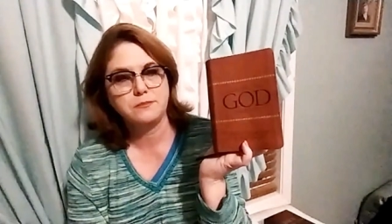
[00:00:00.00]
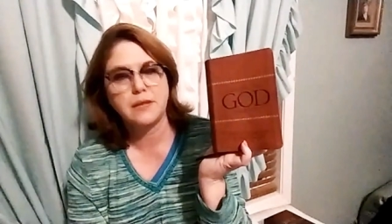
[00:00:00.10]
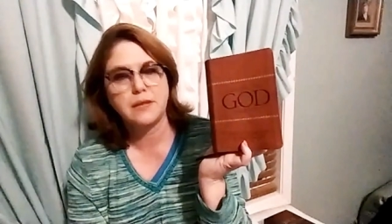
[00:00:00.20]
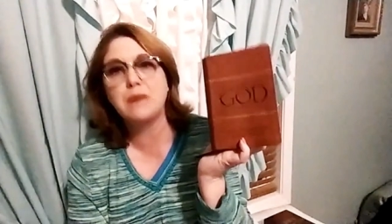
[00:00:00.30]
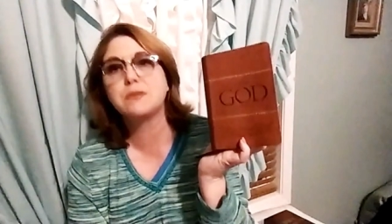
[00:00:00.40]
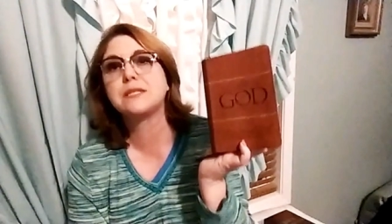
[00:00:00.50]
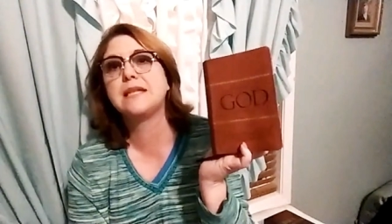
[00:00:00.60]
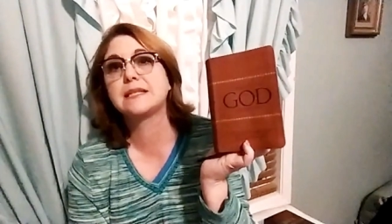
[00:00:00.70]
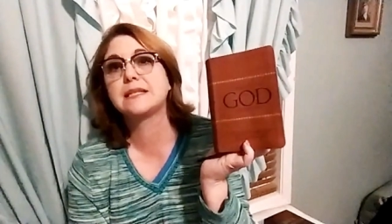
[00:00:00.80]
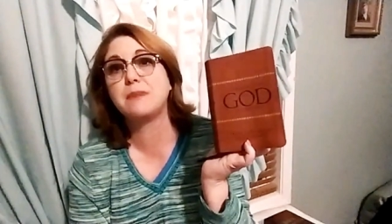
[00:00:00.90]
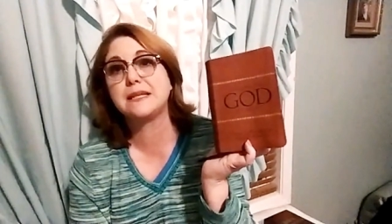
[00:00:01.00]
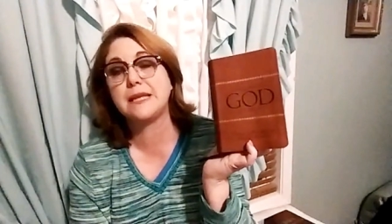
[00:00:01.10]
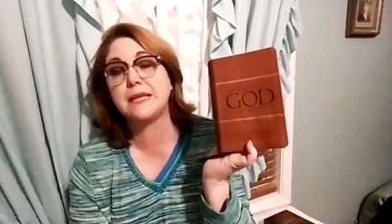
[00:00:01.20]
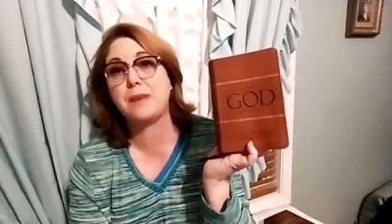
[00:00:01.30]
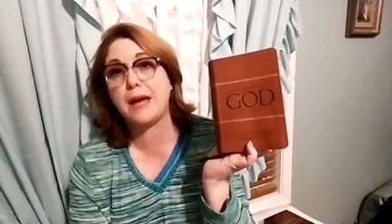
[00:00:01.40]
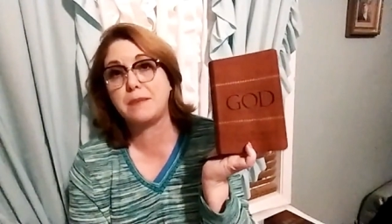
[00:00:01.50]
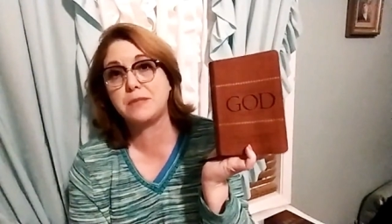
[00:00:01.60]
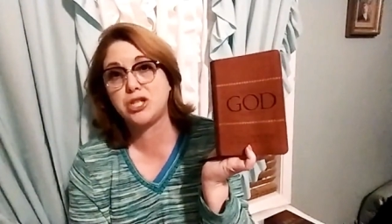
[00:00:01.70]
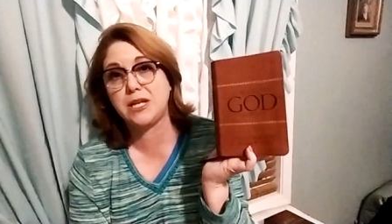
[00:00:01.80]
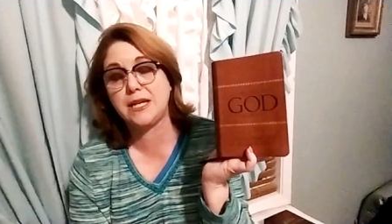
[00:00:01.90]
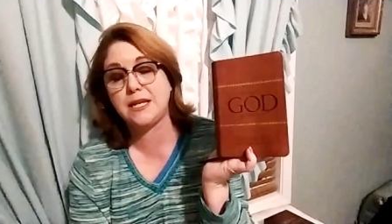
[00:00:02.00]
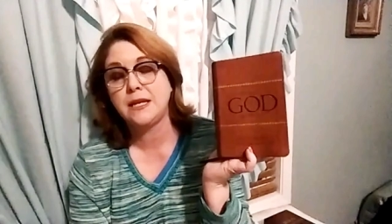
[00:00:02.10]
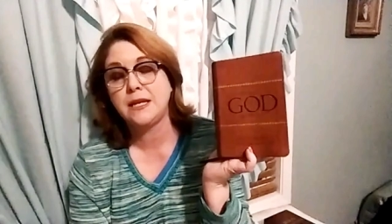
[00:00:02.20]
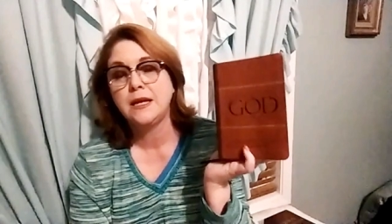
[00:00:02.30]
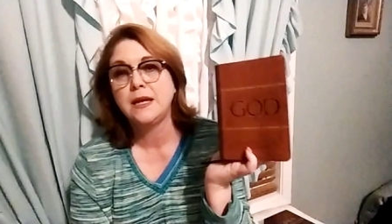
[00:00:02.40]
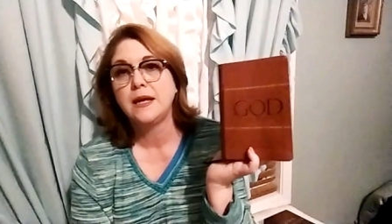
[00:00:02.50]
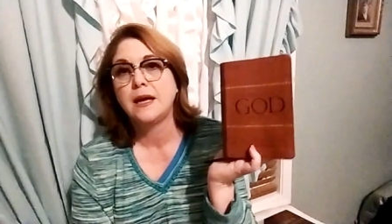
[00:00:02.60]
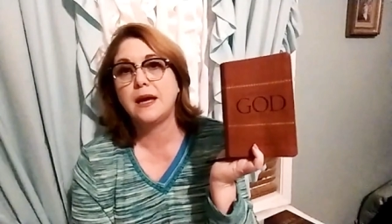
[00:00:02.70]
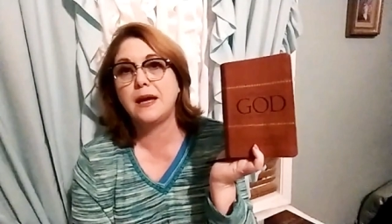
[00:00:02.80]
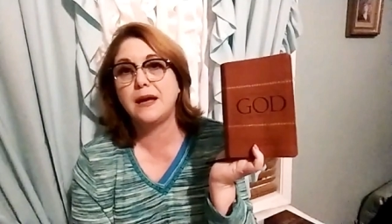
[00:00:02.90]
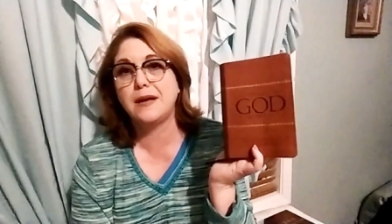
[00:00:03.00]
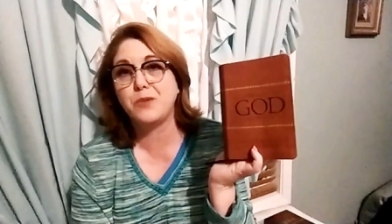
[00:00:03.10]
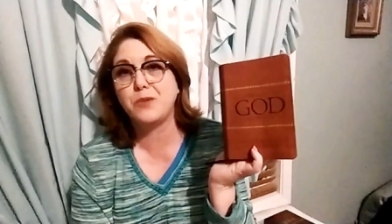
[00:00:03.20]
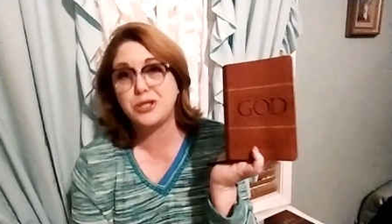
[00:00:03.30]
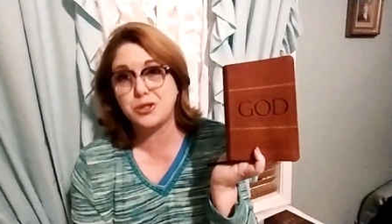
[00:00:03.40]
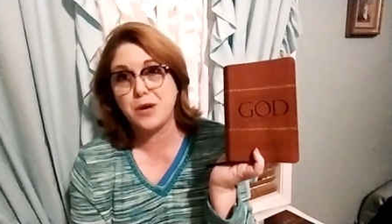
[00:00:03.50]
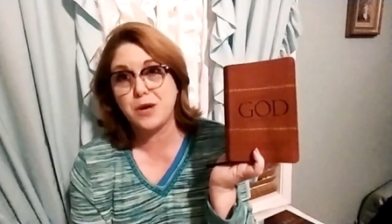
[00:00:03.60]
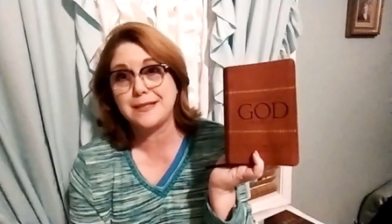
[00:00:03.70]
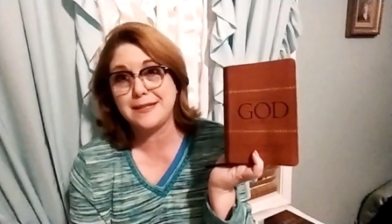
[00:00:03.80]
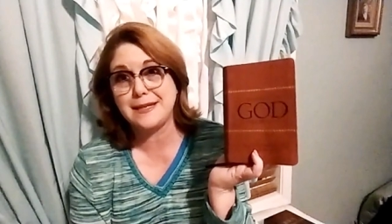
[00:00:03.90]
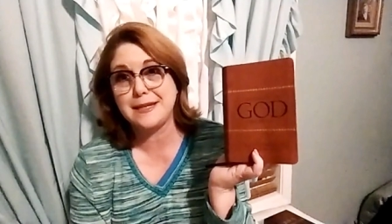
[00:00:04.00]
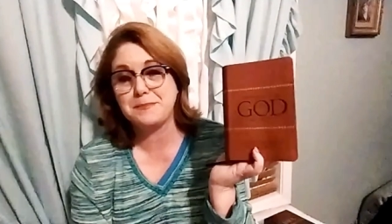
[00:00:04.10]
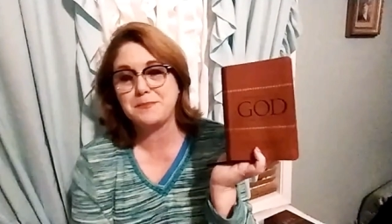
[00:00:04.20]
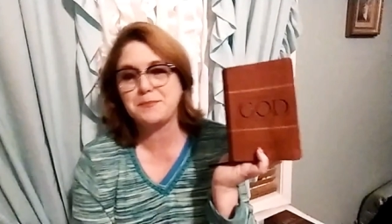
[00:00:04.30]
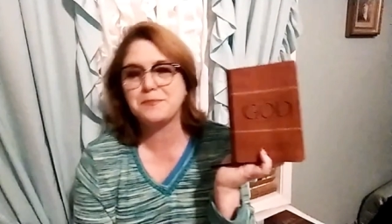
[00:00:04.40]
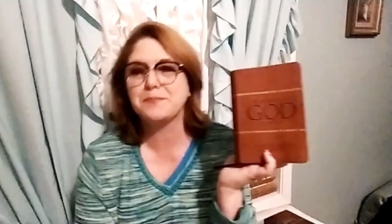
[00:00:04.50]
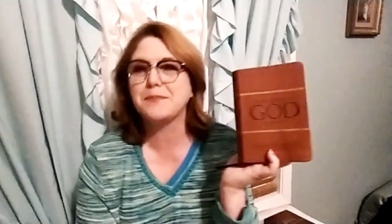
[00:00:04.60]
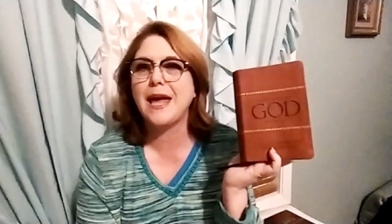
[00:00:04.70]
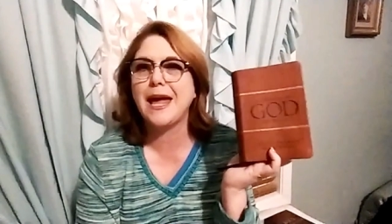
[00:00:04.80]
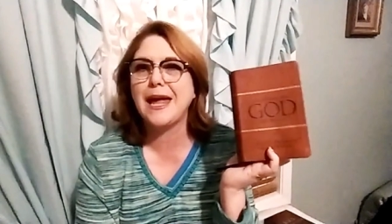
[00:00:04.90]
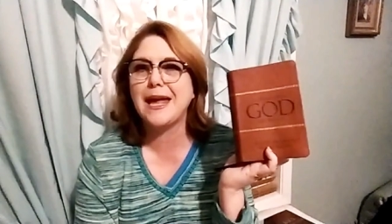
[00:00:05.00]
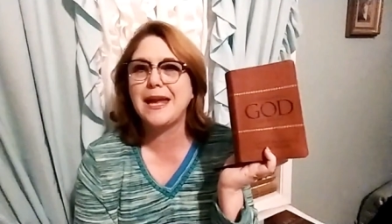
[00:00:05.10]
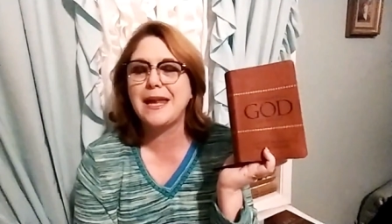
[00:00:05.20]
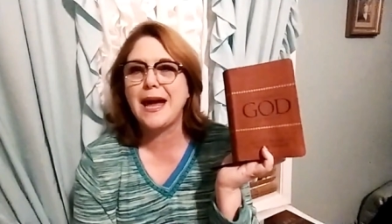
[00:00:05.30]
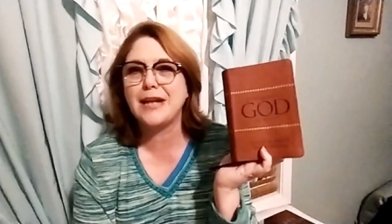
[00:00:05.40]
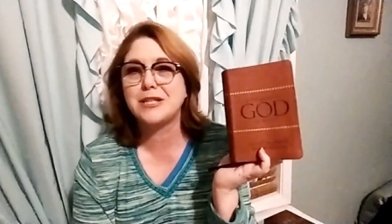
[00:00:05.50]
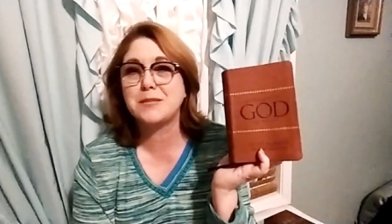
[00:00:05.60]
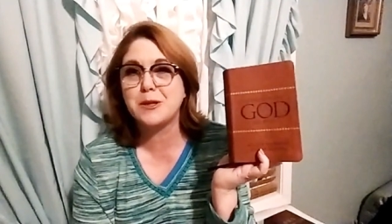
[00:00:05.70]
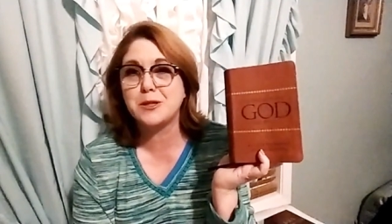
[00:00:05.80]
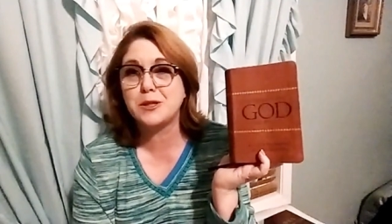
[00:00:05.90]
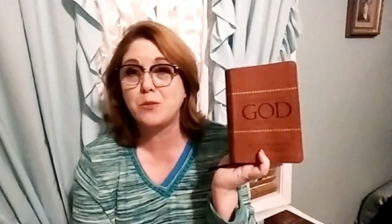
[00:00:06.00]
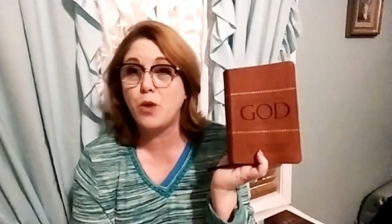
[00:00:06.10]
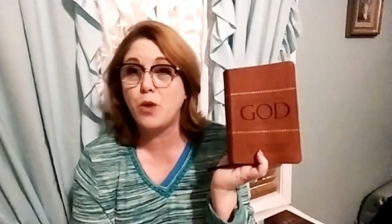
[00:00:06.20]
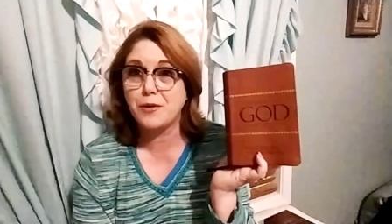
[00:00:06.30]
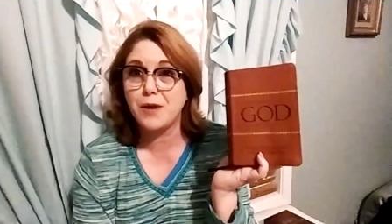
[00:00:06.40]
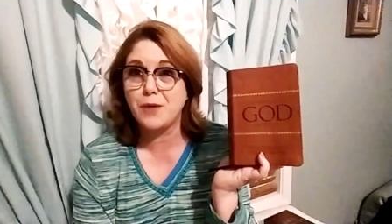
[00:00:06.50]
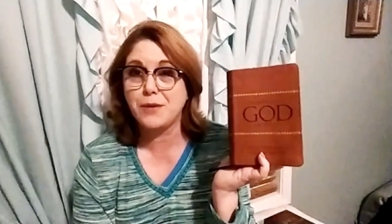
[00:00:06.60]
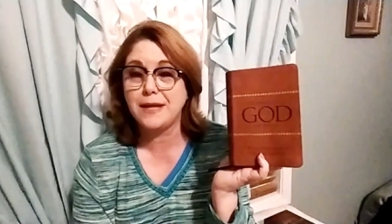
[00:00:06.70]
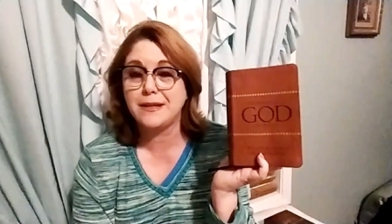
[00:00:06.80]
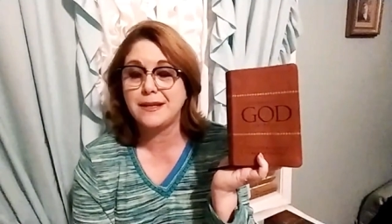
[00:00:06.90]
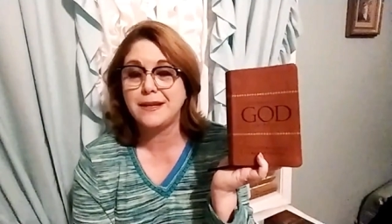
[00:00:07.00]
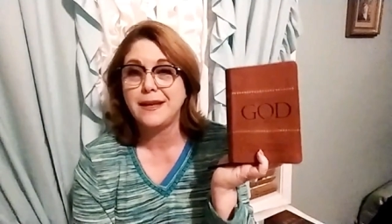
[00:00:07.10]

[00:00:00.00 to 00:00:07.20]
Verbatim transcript: it was next to my CPAP machine uh, which is where I sleep, and I spilled some water on it.